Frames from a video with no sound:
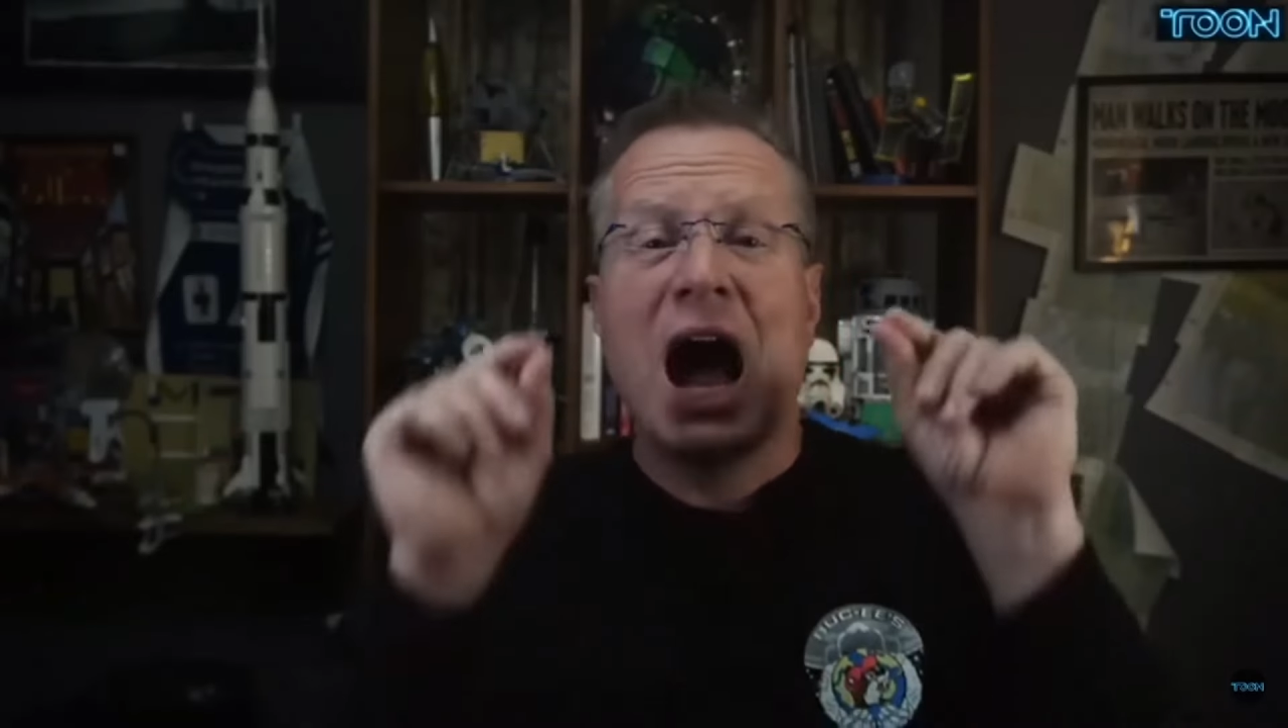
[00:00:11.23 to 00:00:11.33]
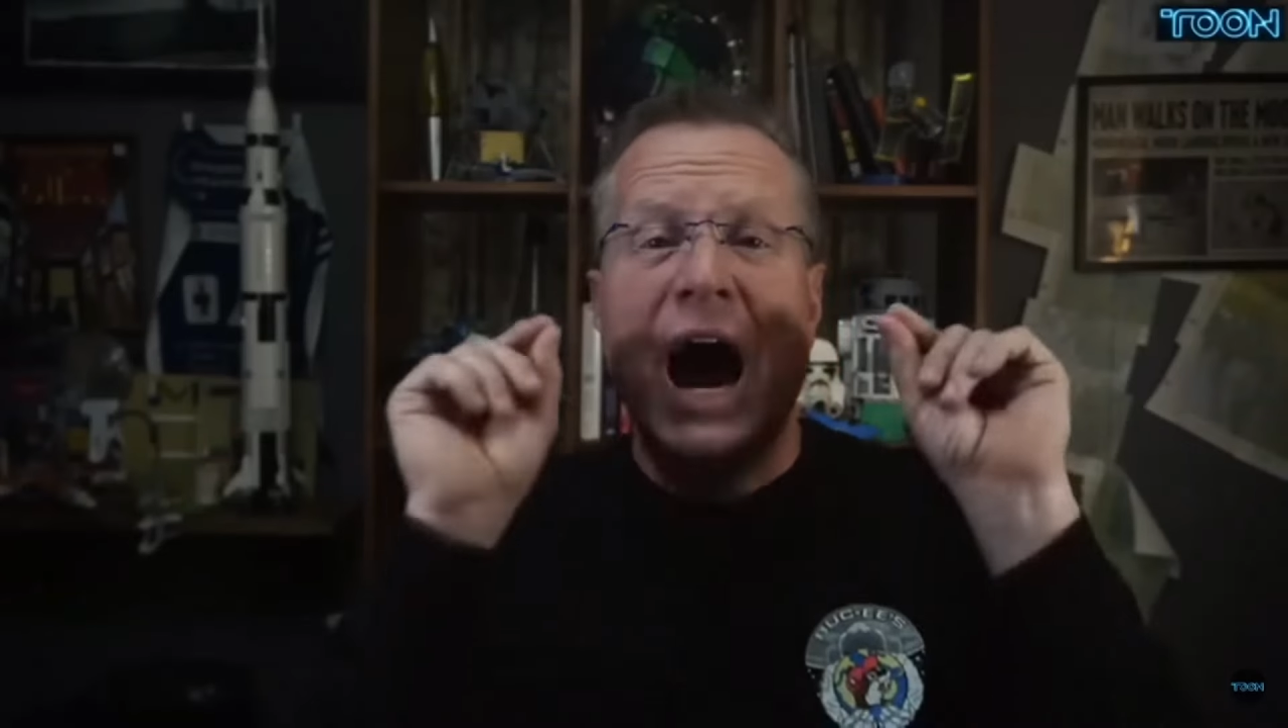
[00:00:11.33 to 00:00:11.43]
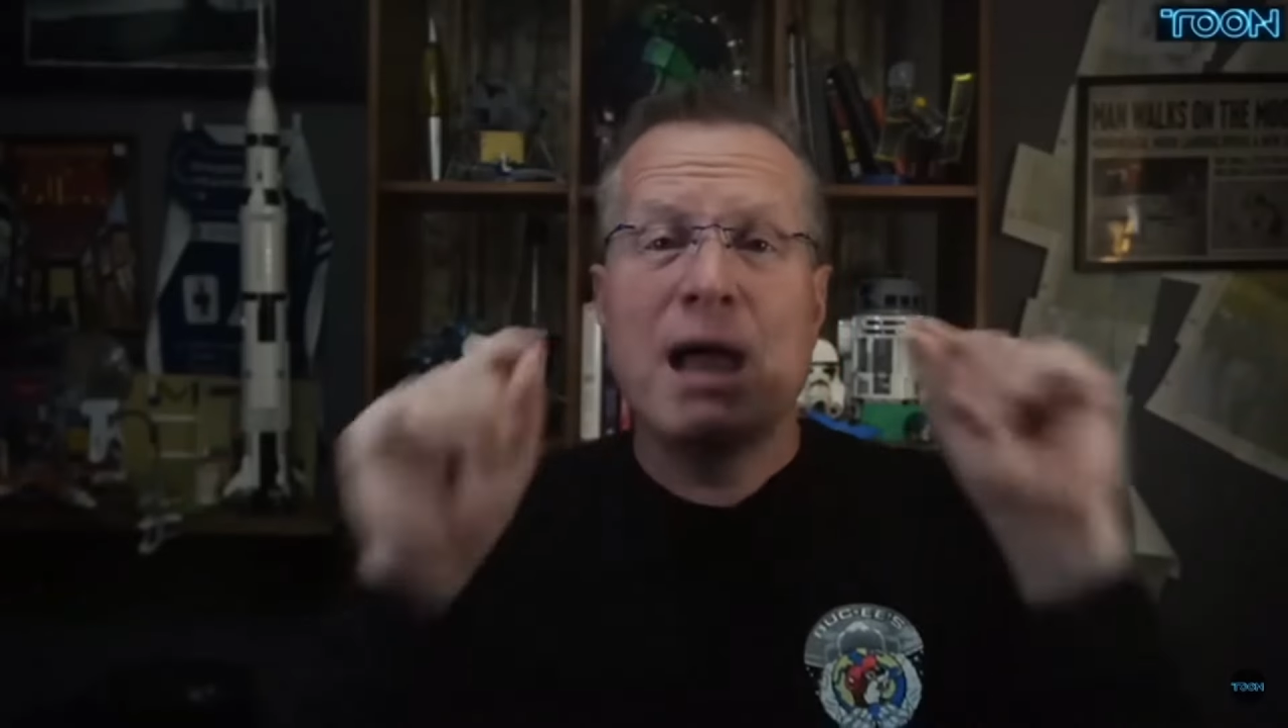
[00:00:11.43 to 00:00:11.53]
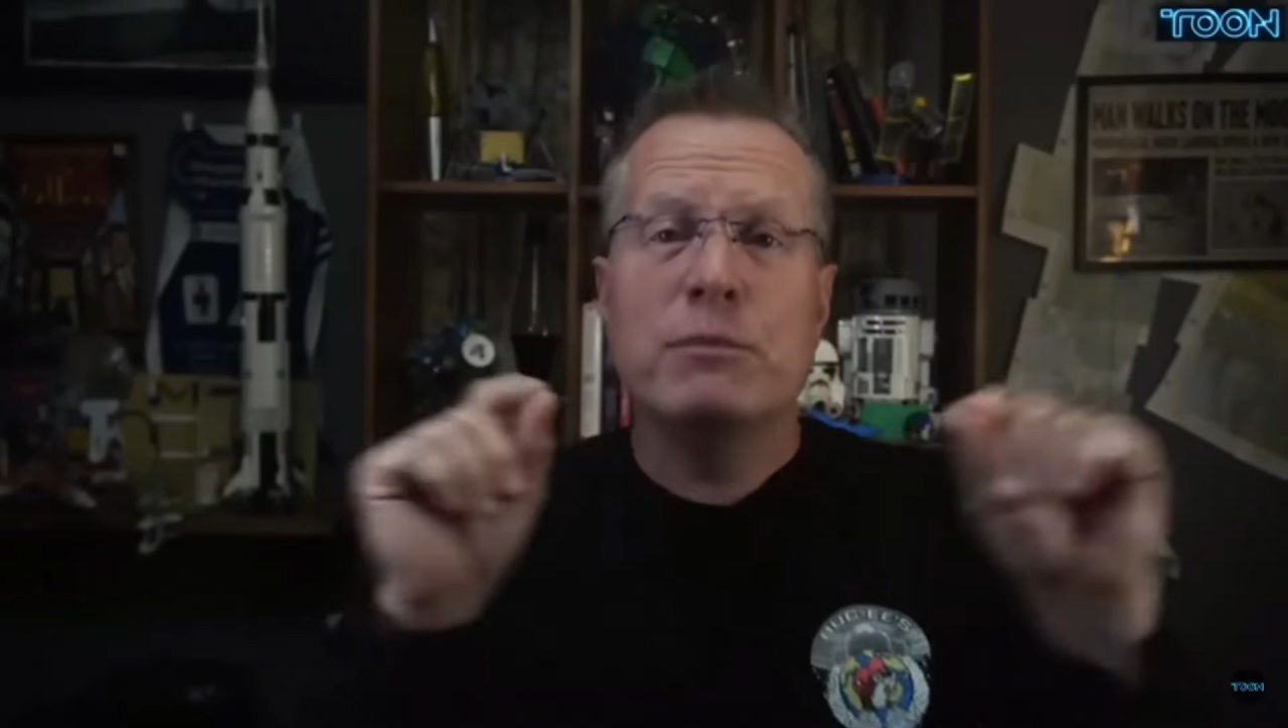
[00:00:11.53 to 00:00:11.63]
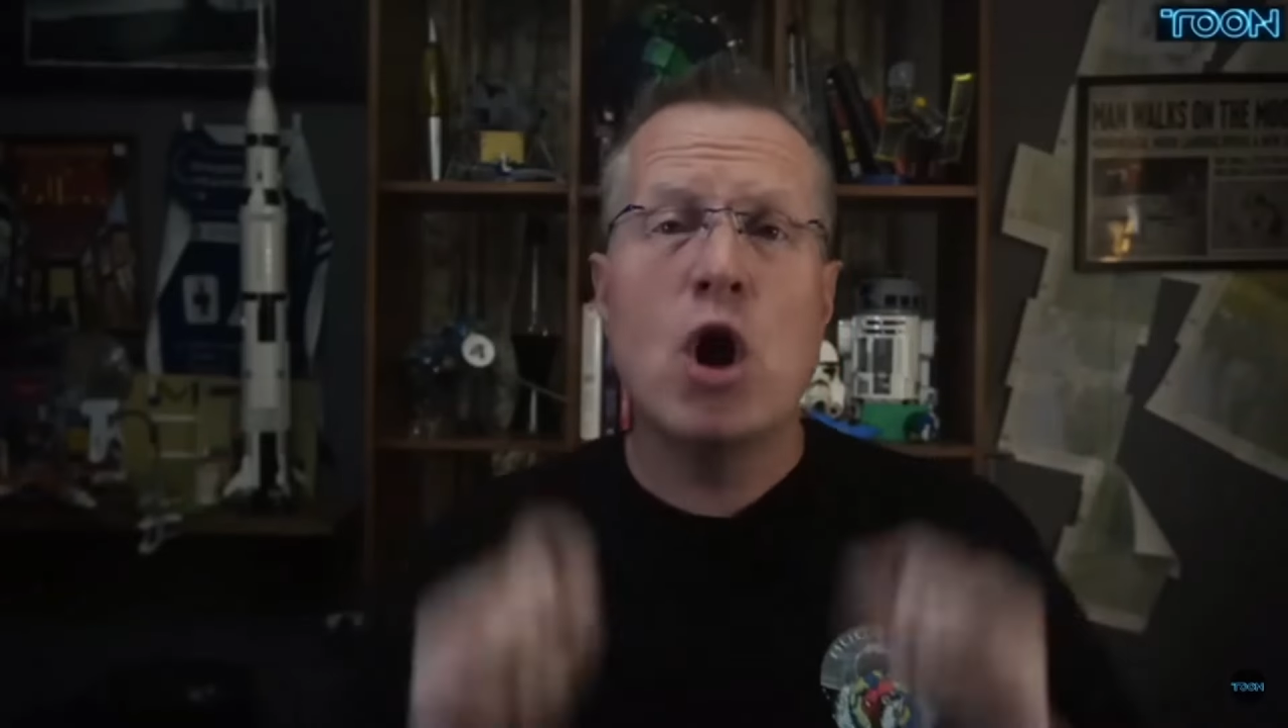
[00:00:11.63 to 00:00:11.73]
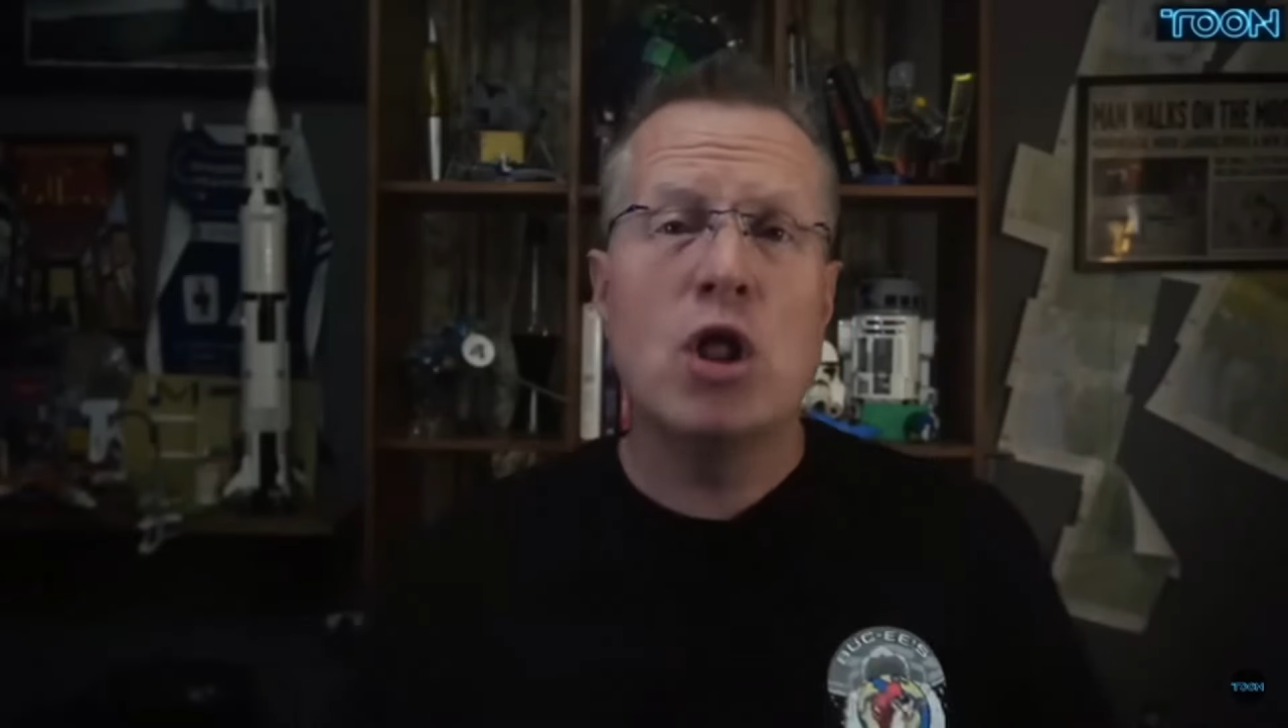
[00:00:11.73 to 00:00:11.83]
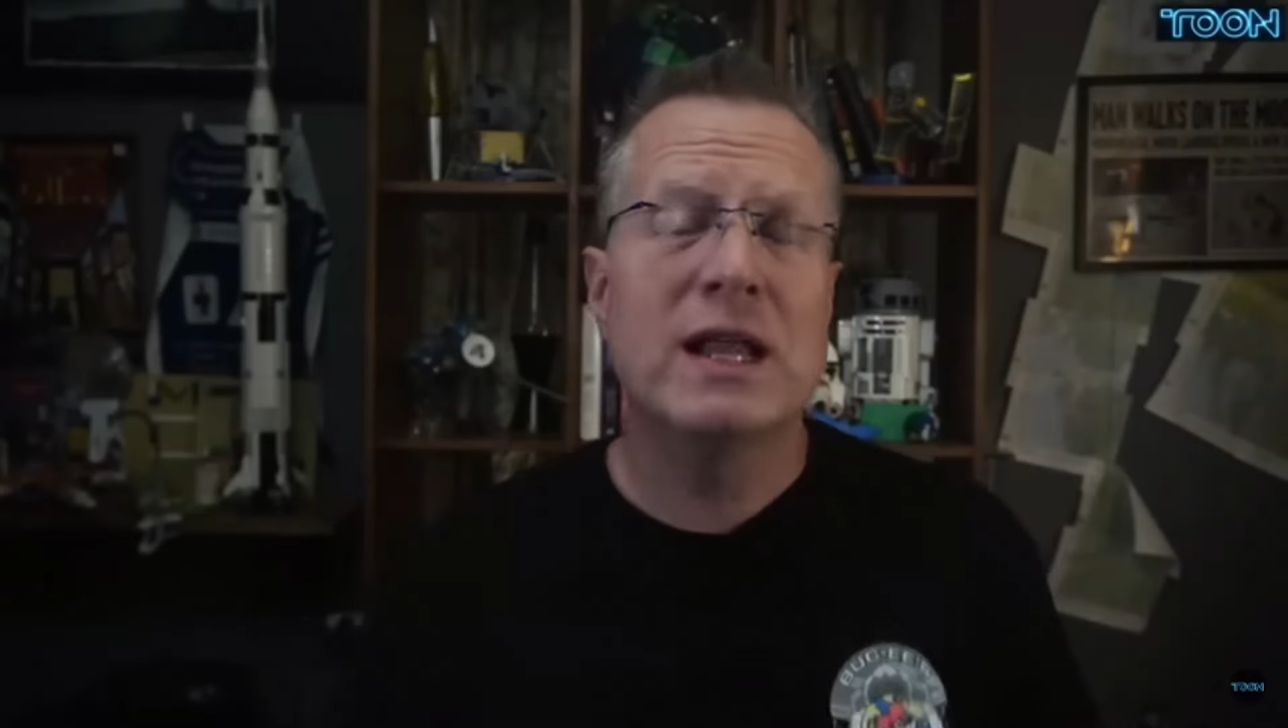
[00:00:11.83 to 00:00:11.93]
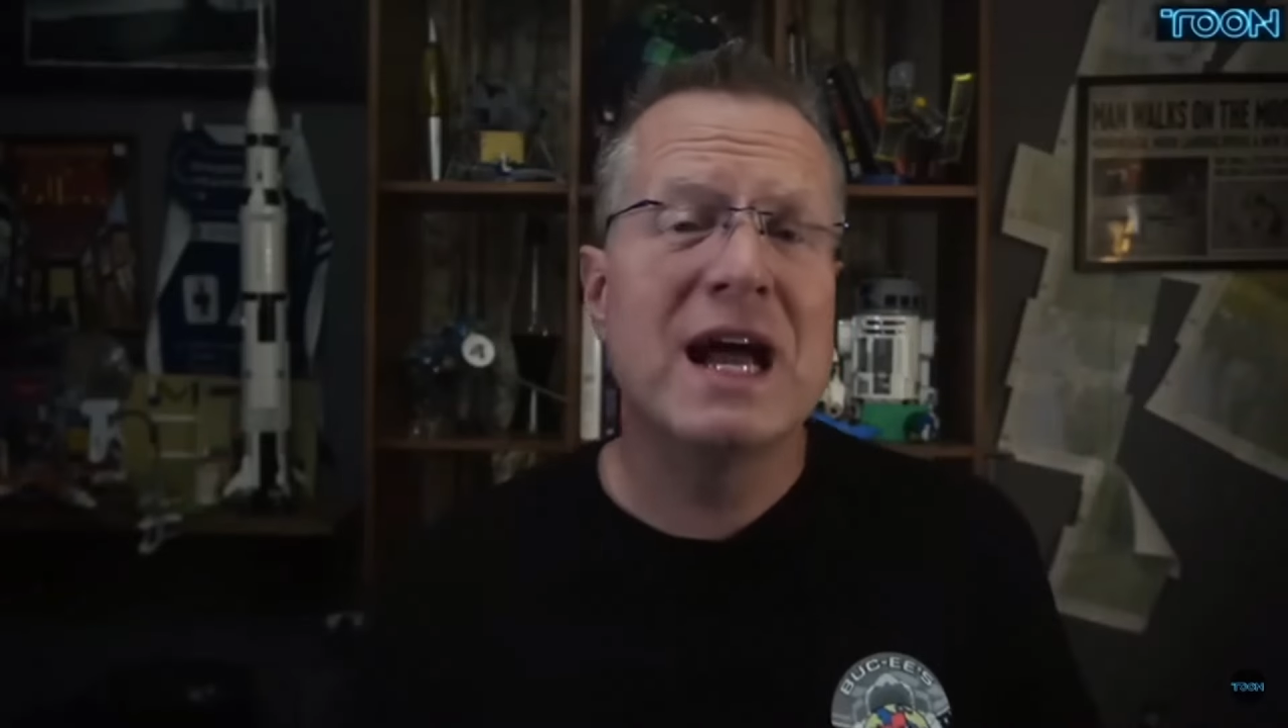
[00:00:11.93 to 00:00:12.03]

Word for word: I'm calling